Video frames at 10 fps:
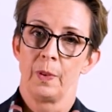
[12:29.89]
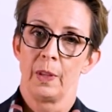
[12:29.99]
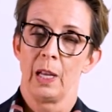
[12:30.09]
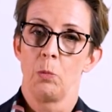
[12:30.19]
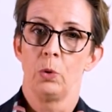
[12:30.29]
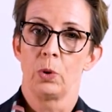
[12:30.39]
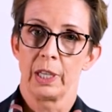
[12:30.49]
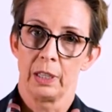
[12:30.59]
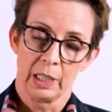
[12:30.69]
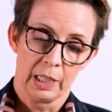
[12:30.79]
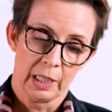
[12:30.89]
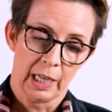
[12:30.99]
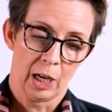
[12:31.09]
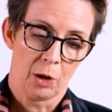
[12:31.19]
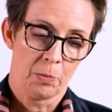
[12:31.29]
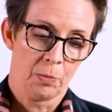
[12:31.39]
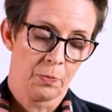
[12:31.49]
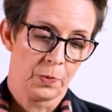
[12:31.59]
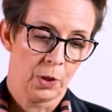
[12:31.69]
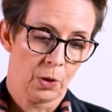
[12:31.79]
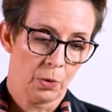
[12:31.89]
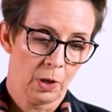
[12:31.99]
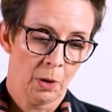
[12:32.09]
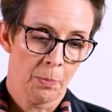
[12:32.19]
And we'll look at a